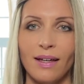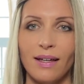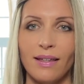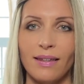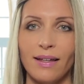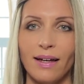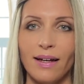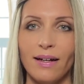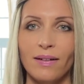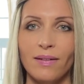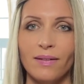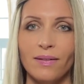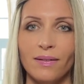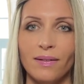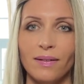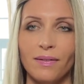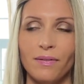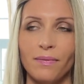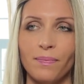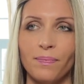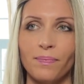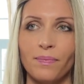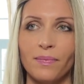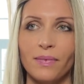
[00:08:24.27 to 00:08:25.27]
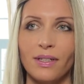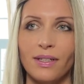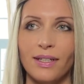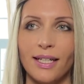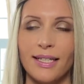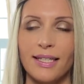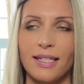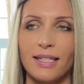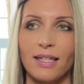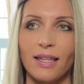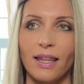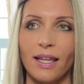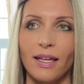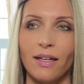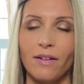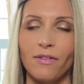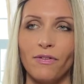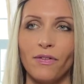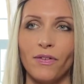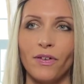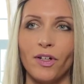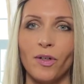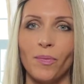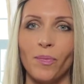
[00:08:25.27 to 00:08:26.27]
Now, let's think
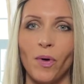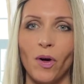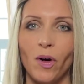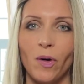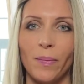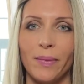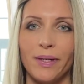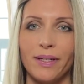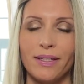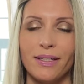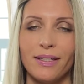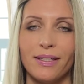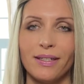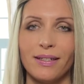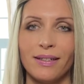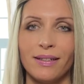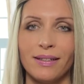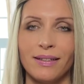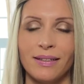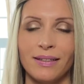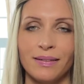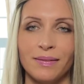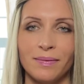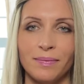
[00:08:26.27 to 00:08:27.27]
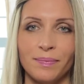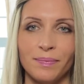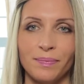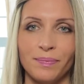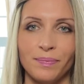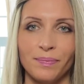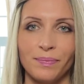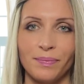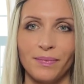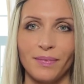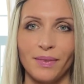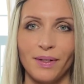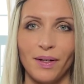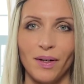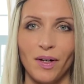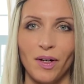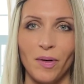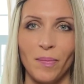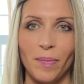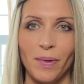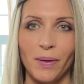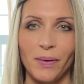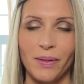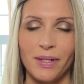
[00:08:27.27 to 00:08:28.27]
for a moment
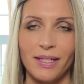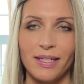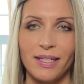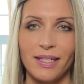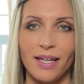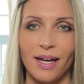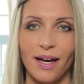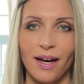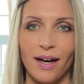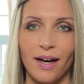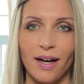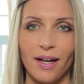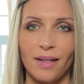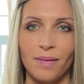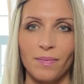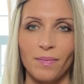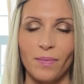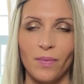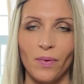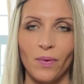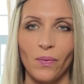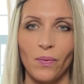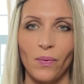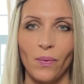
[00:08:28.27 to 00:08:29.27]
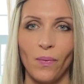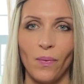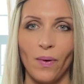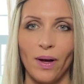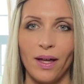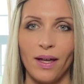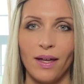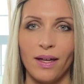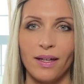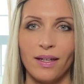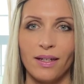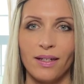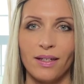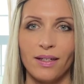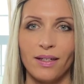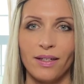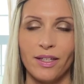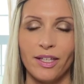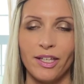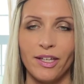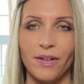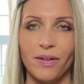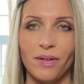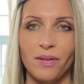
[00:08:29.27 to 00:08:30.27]
about a time when
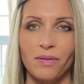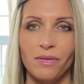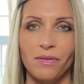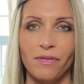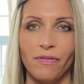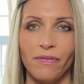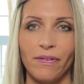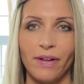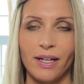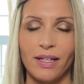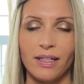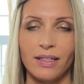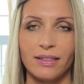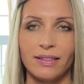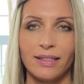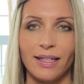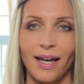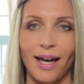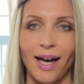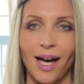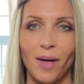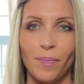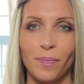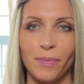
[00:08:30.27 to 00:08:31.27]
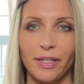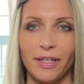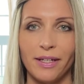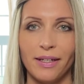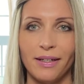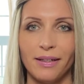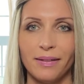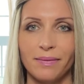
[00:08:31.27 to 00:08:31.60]
you felt happy.